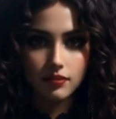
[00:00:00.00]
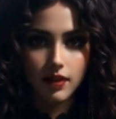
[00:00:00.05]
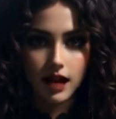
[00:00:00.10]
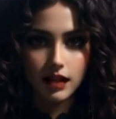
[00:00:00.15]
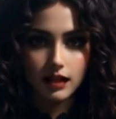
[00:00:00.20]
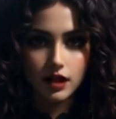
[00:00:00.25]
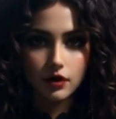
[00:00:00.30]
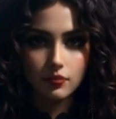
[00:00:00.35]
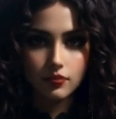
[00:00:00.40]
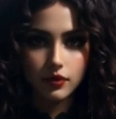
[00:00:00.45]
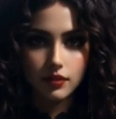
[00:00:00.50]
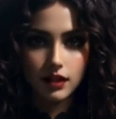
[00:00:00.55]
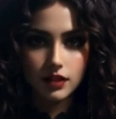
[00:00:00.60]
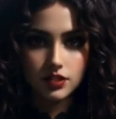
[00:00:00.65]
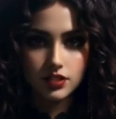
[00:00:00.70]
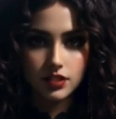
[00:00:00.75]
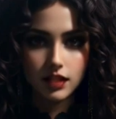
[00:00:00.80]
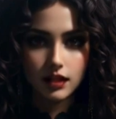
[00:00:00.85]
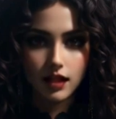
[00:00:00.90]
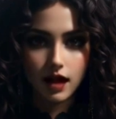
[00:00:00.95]
Thank you for
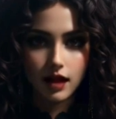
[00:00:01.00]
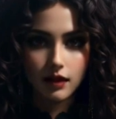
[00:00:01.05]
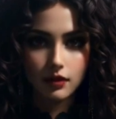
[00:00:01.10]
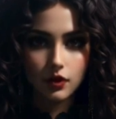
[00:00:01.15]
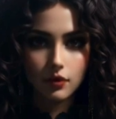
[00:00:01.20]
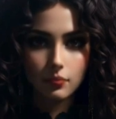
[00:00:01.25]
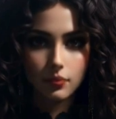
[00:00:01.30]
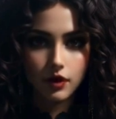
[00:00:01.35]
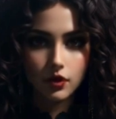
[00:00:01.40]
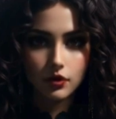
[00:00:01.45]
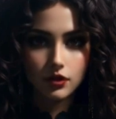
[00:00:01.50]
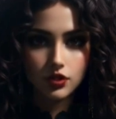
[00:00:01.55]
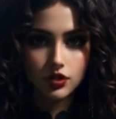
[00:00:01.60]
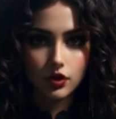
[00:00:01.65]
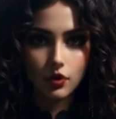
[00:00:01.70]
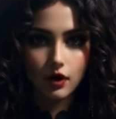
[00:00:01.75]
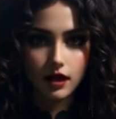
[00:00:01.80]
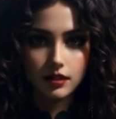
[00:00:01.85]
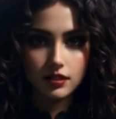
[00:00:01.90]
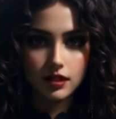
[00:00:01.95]
listening. I hope you
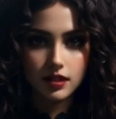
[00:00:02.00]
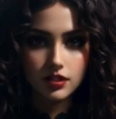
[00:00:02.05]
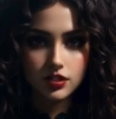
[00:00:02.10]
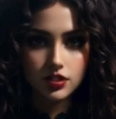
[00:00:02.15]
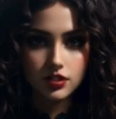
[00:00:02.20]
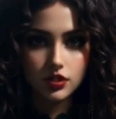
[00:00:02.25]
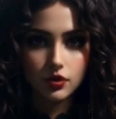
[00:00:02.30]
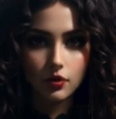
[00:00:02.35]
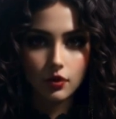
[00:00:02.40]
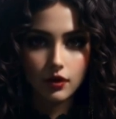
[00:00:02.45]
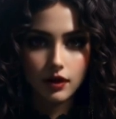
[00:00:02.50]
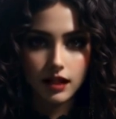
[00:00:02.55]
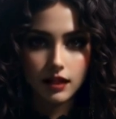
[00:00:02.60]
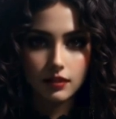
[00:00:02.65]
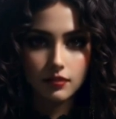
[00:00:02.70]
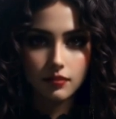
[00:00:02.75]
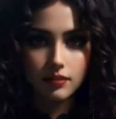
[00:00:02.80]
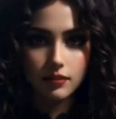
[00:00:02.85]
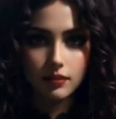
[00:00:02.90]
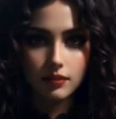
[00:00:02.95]
enjoyed this
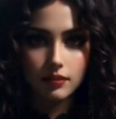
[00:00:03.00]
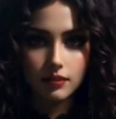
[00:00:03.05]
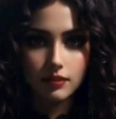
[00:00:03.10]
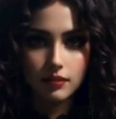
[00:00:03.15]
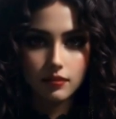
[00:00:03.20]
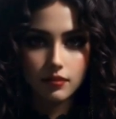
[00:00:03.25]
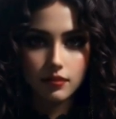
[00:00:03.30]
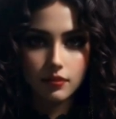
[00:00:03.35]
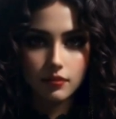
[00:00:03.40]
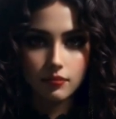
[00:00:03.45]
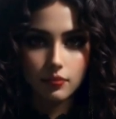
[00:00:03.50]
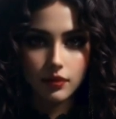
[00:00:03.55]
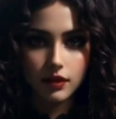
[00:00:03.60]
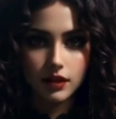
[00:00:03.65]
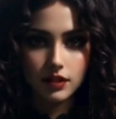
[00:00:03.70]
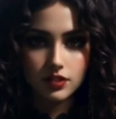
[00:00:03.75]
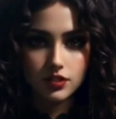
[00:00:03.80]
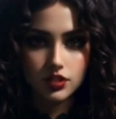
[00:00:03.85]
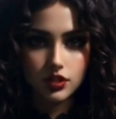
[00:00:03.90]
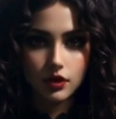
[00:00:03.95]
story.
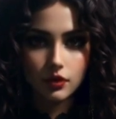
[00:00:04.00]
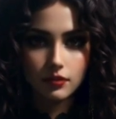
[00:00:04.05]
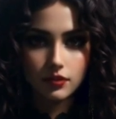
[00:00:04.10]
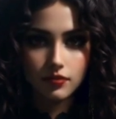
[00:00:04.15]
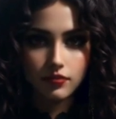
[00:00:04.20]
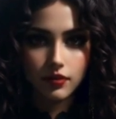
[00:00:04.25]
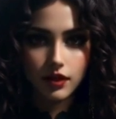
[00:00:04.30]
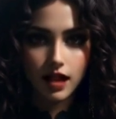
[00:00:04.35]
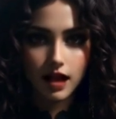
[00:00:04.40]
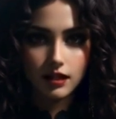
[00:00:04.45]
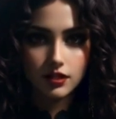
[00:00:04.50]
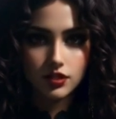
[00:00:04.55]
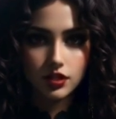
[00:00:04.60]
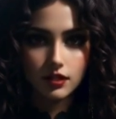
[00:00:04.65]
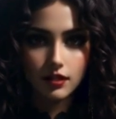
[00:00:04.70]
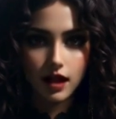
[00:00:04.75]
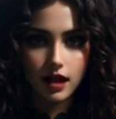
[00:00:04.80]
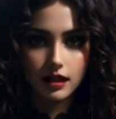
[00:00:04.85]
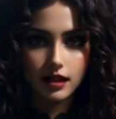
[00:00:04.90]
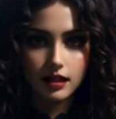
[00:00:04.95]
Please don't forget
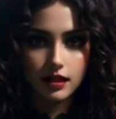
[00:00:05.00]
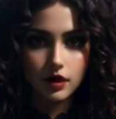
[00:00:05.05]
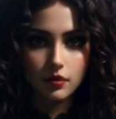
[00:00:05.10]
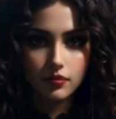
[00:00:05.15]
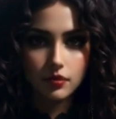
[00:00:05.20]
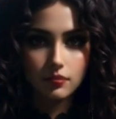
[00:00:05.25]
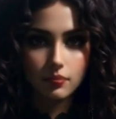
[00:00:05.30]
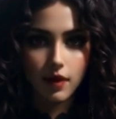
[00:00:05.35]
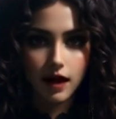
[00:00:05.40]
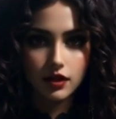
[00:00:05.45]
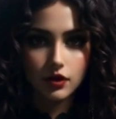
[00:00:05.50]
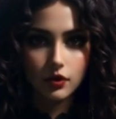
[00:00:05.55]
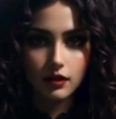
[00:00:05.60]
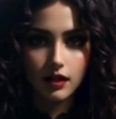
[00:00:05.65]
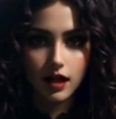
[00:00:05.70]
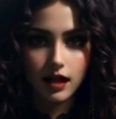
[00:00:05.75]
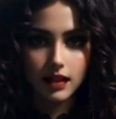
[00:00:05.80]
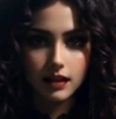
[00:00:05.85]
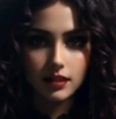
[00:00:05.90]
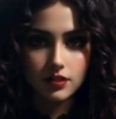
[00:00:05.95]
to like, and even better,
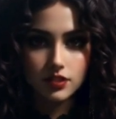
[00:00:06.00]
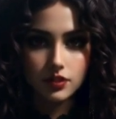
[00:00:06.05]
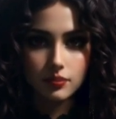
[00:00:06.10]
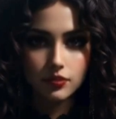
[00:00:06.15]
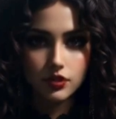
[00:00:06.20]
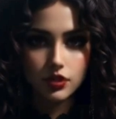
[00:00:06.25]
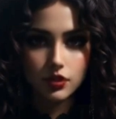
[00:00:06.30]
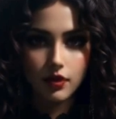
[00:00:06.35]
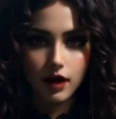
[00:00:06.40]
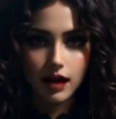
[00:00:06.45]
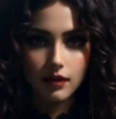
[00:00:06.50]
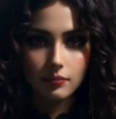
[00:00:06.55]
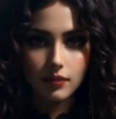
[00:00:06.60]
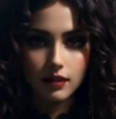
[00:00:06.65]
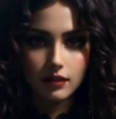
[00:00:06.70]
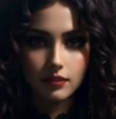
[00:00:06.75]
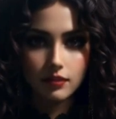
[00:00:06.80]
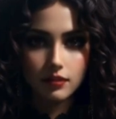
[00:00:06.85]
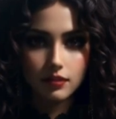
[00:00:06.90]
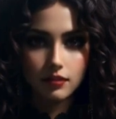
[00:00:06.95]
like and subscribe.
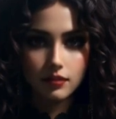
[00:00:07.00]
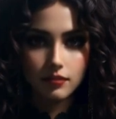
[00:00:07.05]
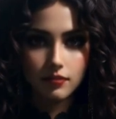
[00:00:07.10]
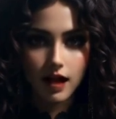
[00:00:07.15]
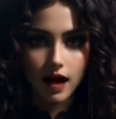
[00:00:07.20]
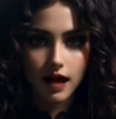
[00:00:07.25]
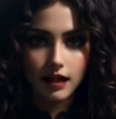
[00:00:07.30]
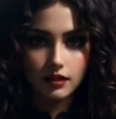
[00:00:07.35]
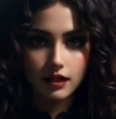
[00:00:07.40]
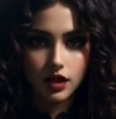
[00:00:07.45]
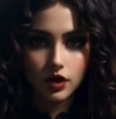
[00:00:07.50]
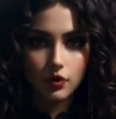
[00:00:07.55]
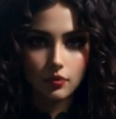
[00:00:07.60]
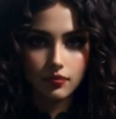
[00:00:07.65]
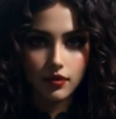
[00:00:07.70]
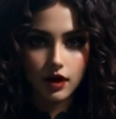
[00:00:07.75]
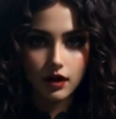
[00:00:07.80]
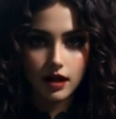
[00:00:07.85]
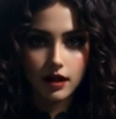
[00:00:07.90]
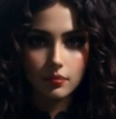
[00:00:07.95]
Thank
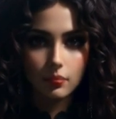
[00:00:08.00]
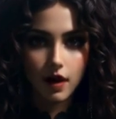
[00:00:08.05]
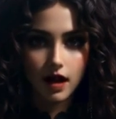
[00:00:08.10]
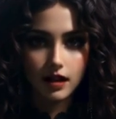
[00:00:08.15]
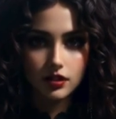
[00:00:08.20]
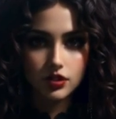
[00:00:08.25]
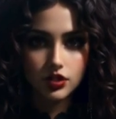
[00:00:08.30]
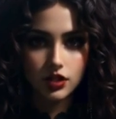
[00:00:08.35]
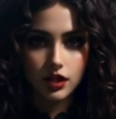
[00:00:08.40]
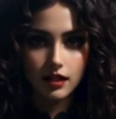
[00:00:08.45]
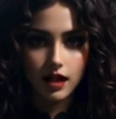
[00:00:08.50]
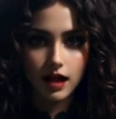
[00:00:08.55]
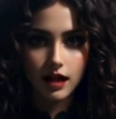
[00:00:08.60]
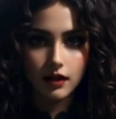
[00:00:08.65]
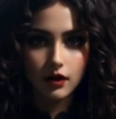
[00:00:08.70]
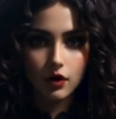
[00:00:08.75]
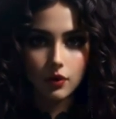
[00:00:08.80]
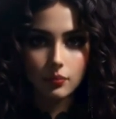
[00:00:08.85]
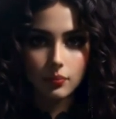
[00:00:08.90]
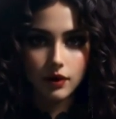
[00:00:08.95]
you very much, and
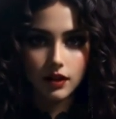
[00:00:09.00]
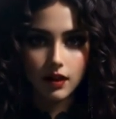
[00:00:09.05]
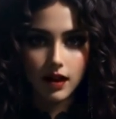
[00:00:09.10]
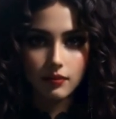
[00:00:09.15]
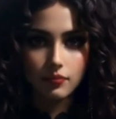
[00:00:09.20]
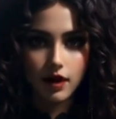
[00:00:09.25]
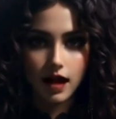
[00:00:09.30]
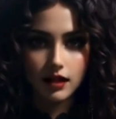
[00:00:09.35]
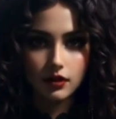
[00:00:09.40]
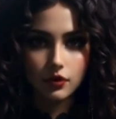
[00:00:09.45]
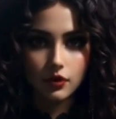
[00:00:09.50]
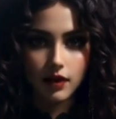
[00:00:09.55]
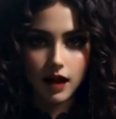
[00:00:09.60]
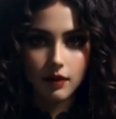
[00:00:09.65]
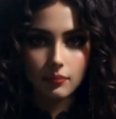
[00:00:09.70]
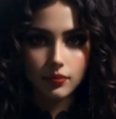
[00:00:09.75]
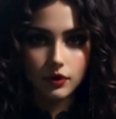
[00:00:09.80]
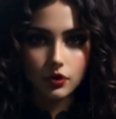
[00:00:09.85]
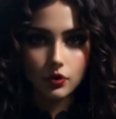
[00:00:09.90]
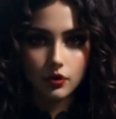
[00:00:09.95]
I hope you have had or
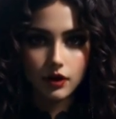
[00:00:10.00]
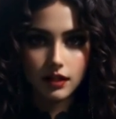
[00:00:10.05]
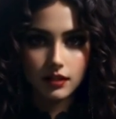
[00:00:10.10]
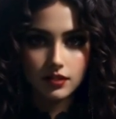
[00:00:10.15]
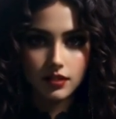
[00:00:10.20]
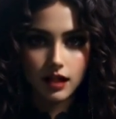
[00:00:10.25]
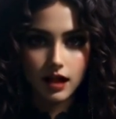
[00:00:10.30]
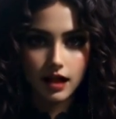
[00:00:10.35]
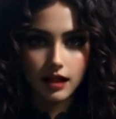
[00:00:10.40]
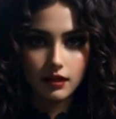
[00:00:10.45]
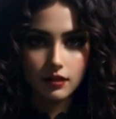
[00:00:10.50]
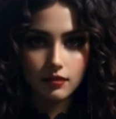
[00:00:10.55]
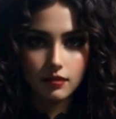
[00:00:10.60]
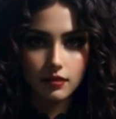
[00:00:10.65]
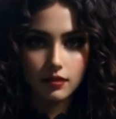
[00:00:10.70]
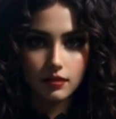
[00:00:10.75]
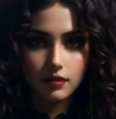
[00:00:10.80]
have a great day.